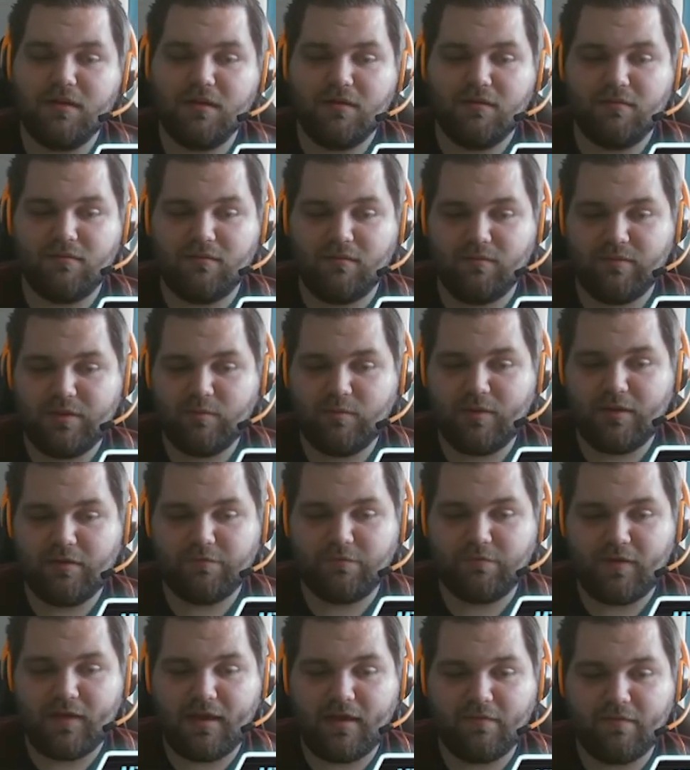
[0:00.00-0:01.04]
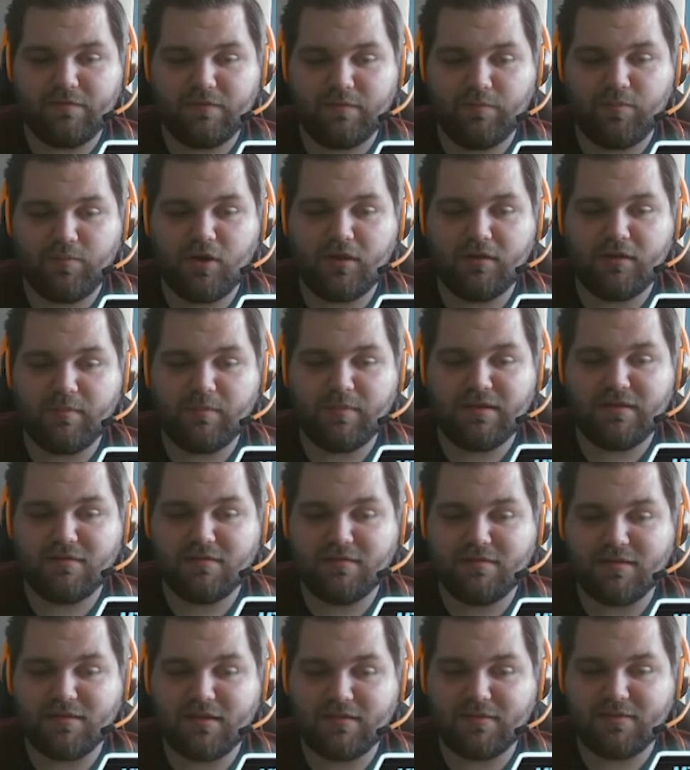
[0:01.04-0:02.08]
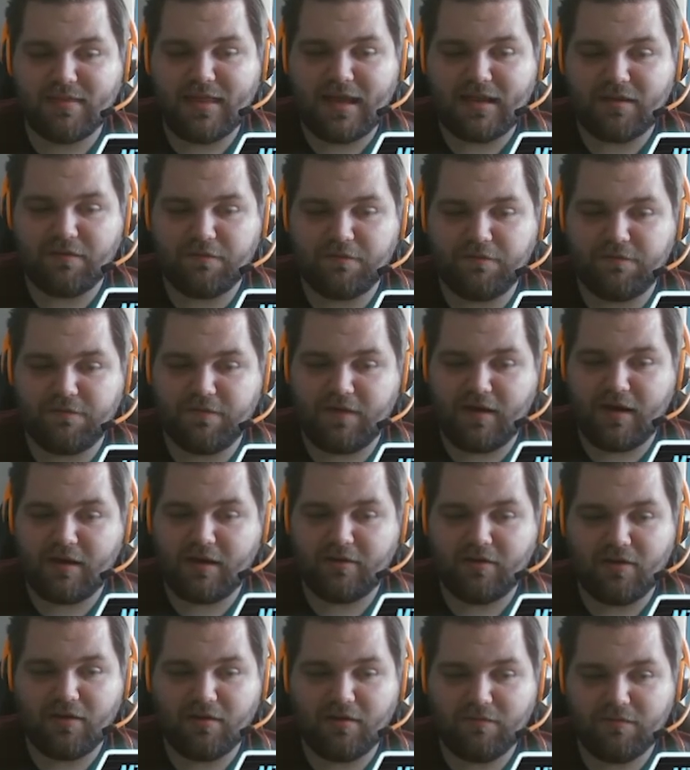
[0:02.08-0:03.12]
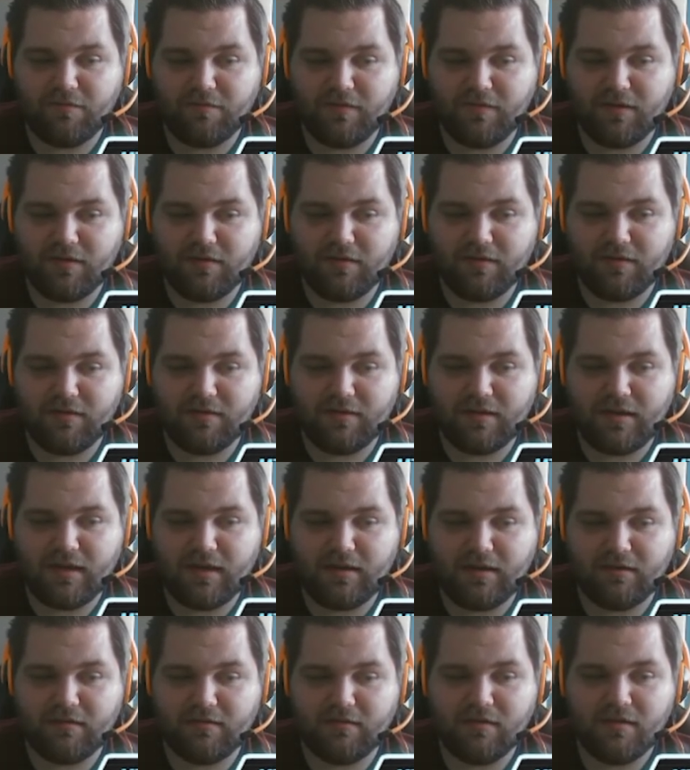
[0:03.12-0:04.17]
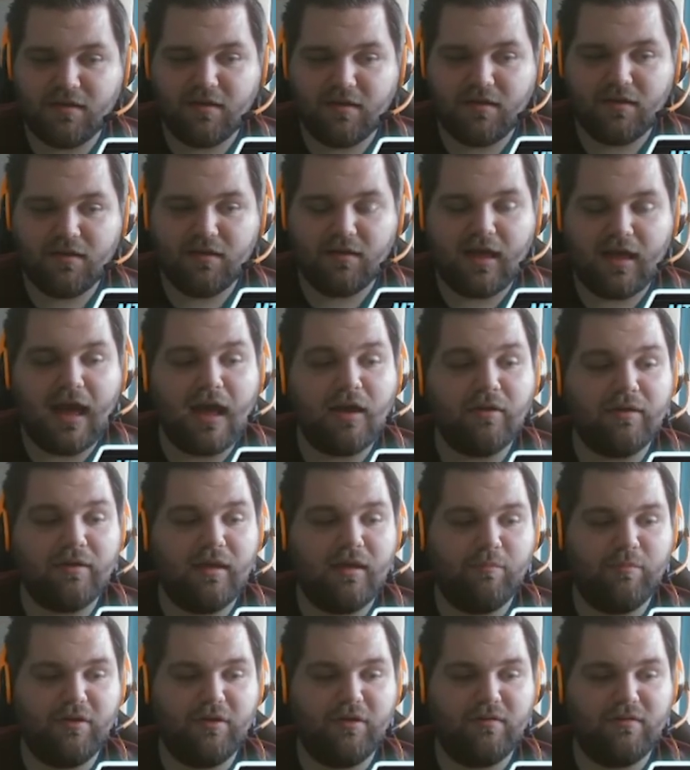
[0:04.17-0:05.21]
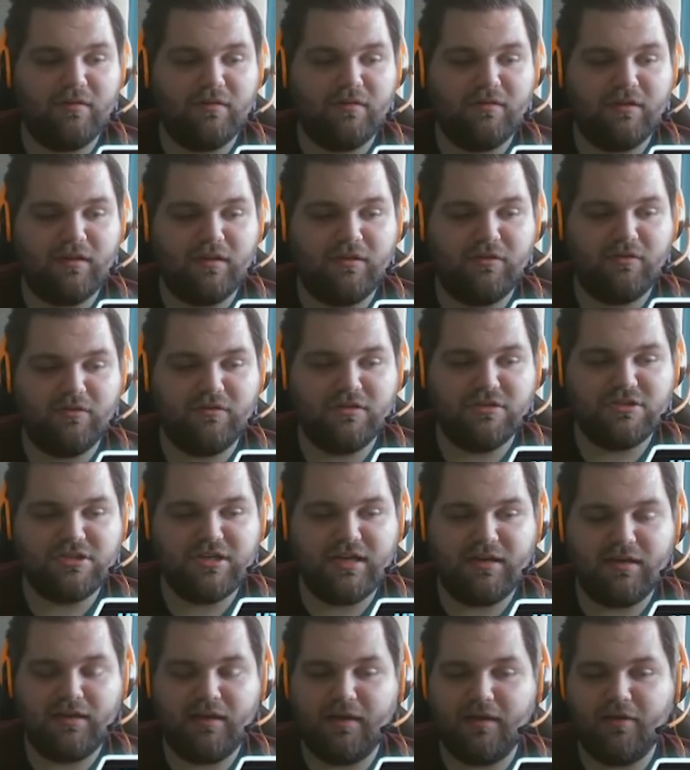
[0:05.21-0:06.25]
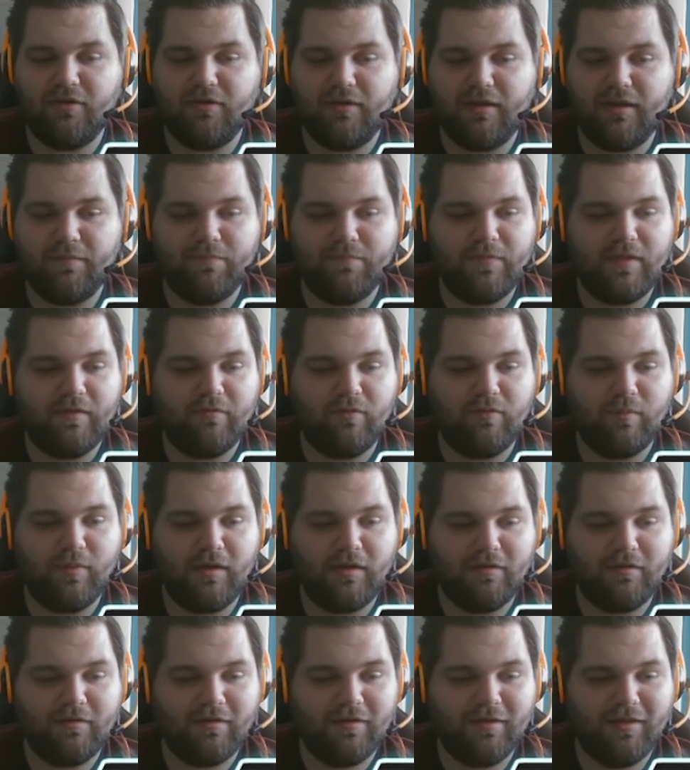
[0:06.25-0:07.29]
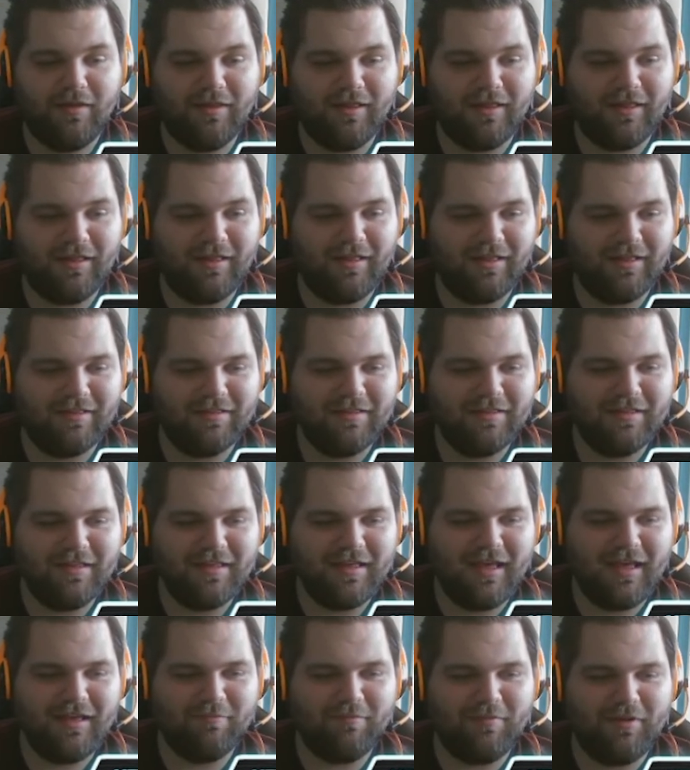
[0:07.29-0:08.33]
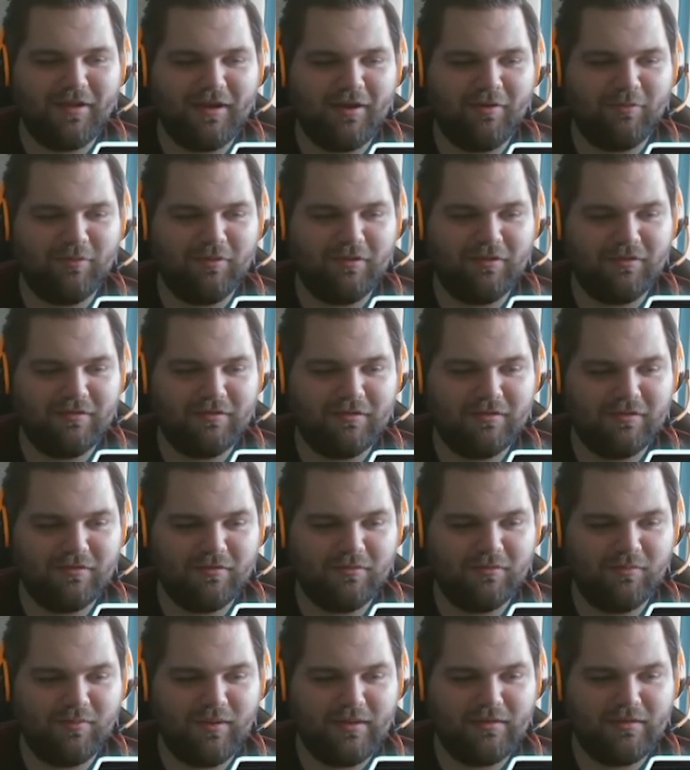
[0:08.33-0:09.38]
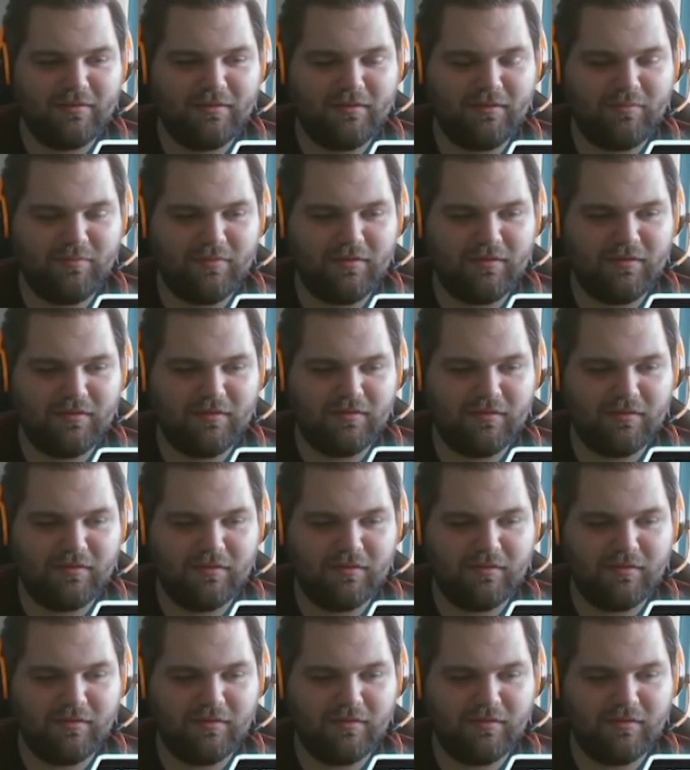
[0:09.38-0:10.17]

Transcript: So he went for half the pot. I mean, it's not that far off here in the end. Okay, because I took the check line. Okay, never mind. But I will wait. Let me.